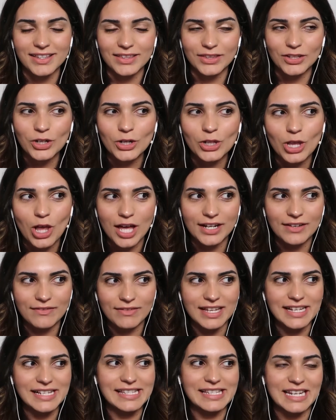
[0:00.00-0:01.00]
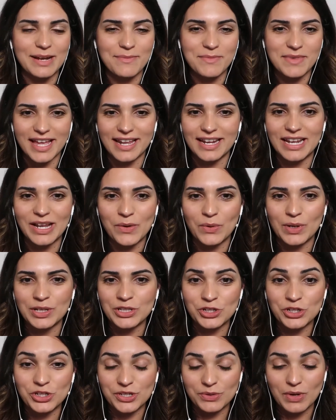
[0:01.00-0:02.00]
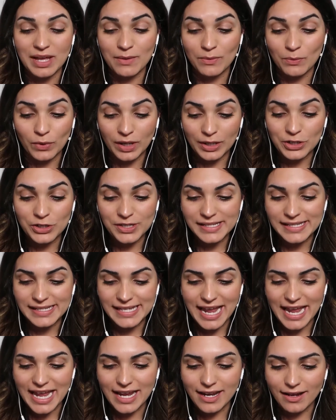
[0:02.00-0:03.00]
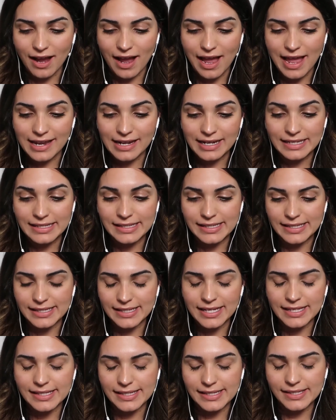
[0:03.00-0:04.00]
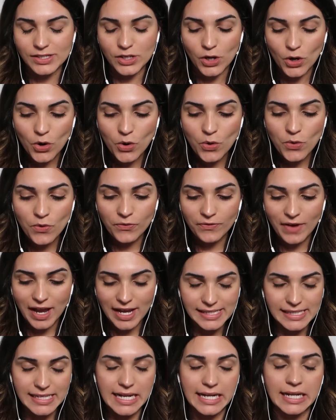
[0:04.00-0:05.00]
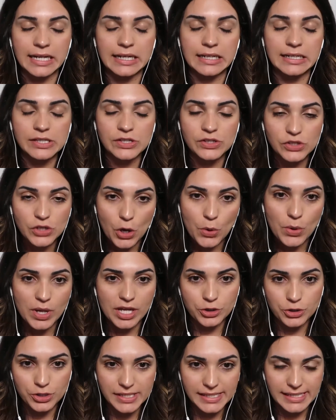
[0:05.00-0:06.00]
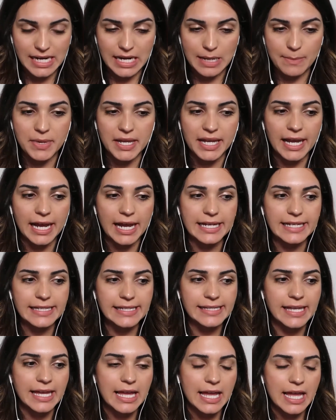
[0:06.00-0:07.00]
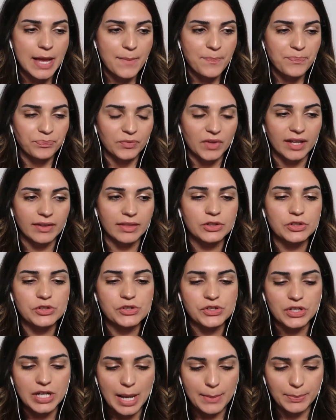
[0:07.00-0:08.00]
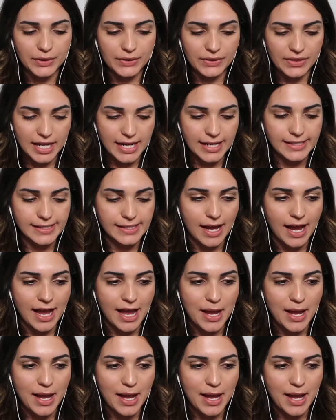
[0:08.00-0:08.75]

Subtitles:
There are a lot of things that I'm getting at what you're saying, and it's so fascinating and it's so interesting because I think there's a couple of things.